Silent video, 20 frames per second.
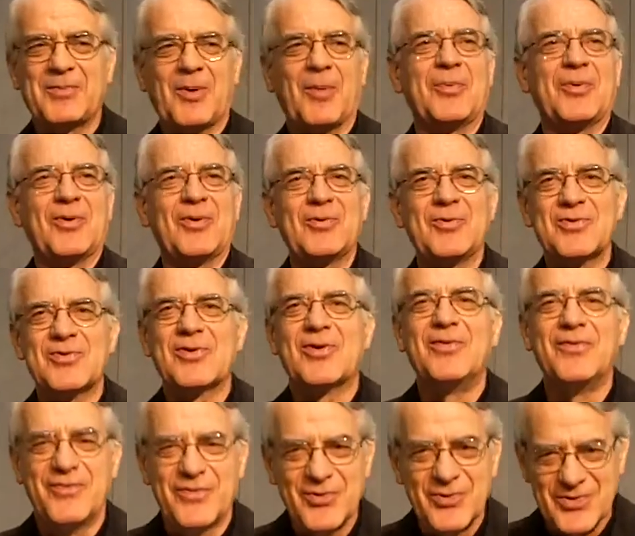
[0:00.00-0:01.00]
to produce
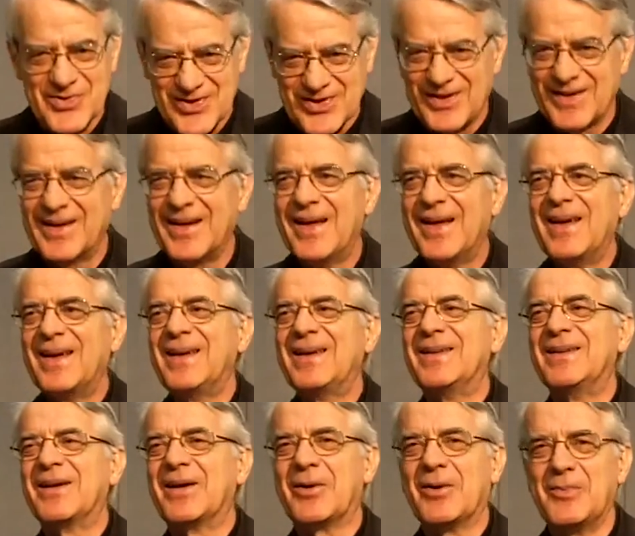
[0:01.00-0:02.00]
confusion
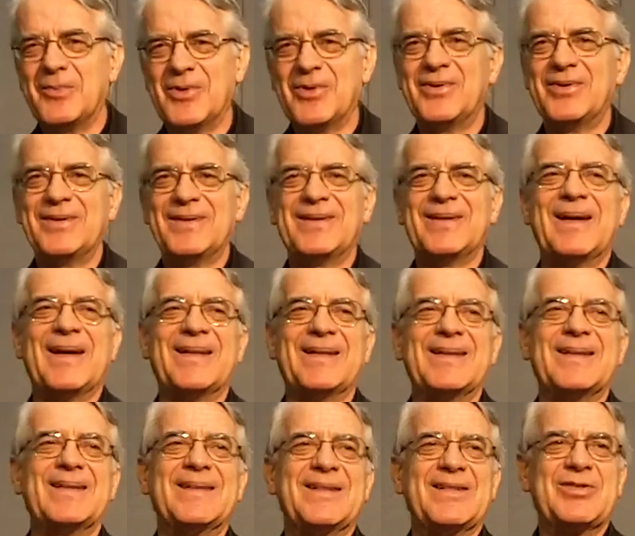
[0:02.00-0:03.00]
in the community
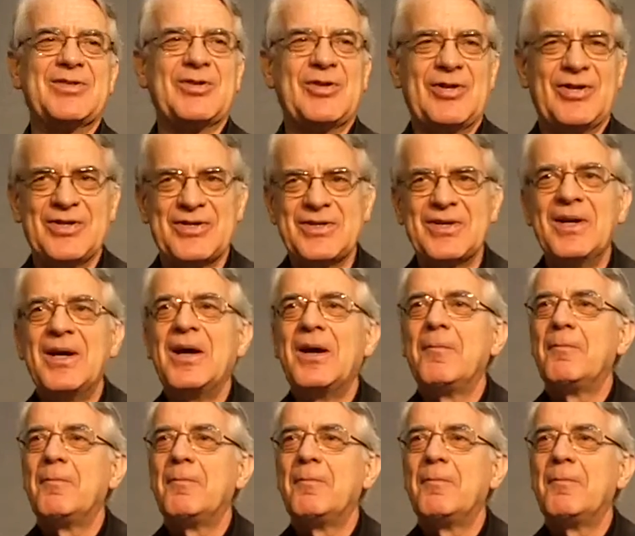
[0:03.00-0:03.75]
and in the church.